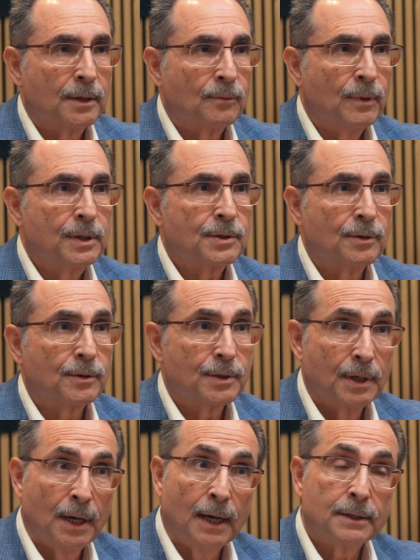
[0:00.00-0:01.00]
research,
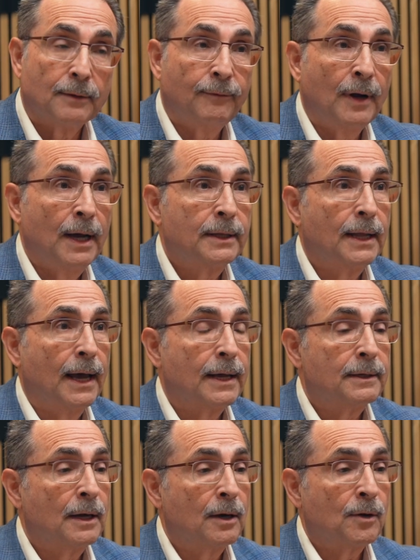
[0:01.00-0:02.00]
and I define
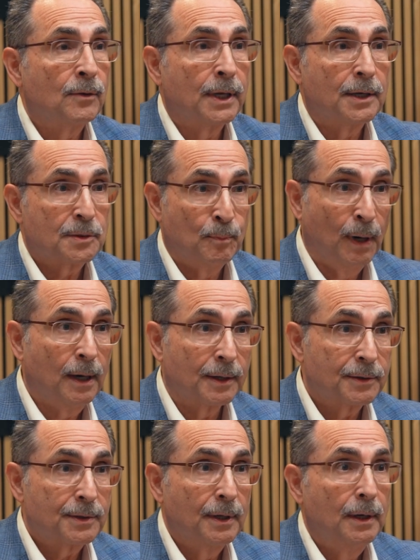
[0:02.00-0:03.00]
that not only as
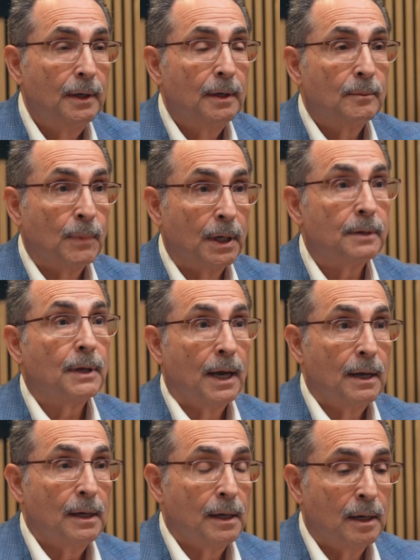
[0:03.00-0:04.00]
bugs, but
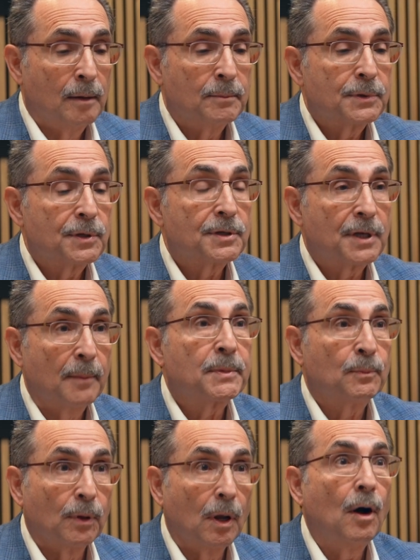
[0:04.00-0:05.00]

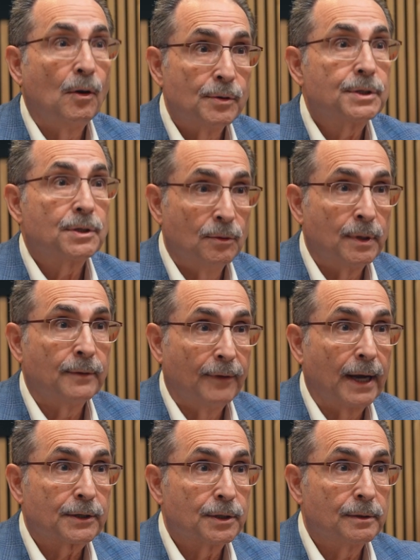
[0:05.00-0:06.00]
susceptible hosts to
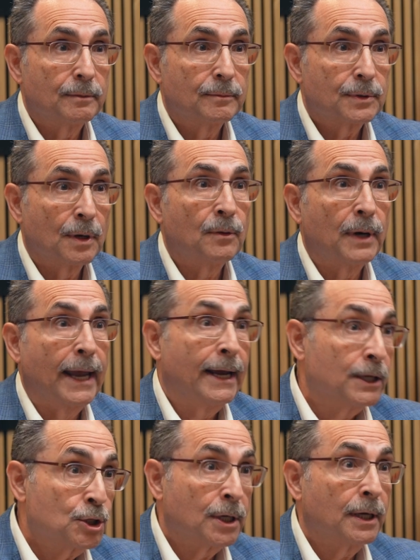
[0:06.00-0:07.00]
infection. So
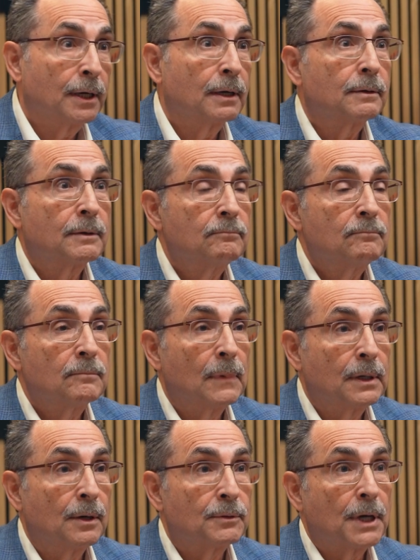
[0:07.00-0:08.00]
aging,
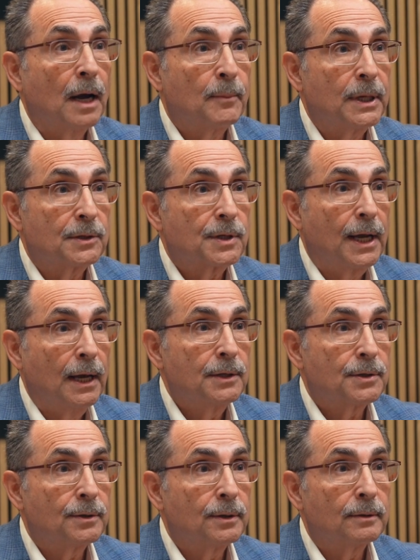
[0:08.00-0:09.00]
diabetes,
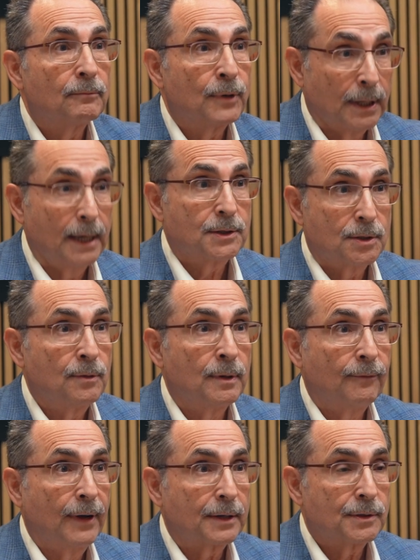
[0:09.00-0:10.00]
cancer relates to
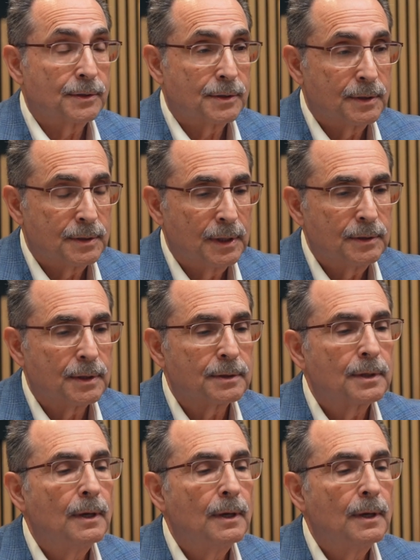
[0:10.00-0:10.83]
infectious diseases.